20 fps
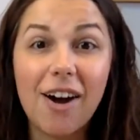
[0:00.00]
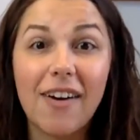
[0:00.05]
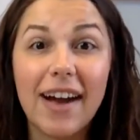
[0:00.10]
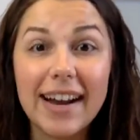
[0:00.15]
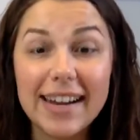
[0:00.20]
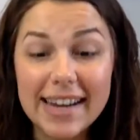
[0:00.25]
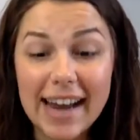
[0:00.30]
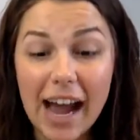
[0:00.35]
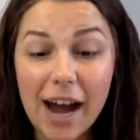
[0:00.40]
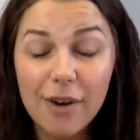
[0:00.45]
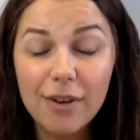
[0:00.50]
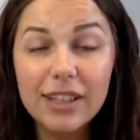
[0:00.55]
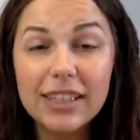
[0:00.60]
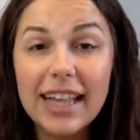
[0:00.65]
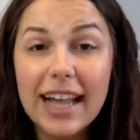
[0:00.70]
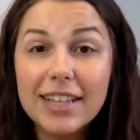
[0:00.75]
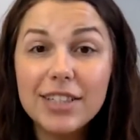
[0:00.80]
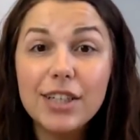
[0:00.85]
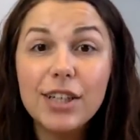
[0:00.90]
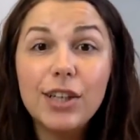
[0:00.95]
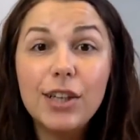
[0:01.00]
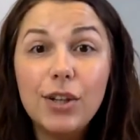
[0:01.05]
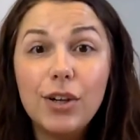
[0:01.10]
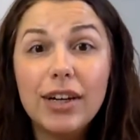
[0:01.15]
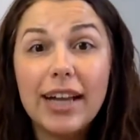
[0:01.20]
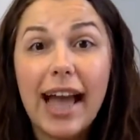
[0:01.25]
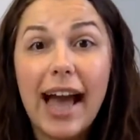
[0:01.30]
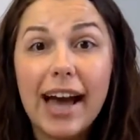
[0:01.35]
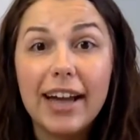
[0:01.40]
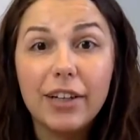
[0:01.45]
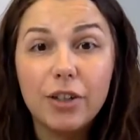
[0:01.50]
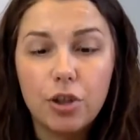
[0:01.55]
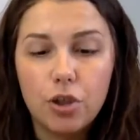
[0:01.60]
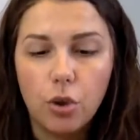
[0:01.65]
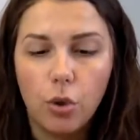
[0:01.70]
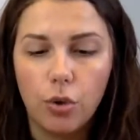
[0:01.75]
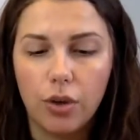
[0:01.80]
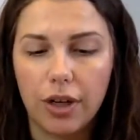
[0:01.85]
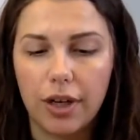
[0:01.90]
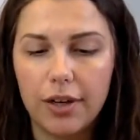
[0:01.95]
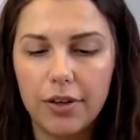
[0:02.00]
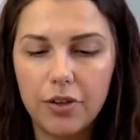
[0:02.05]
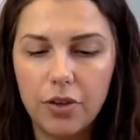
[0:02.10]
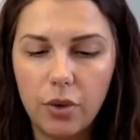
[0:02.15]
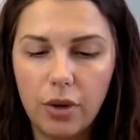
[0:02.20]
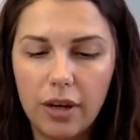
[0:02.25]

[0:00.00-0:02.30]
All right, now let's look at a shoulder.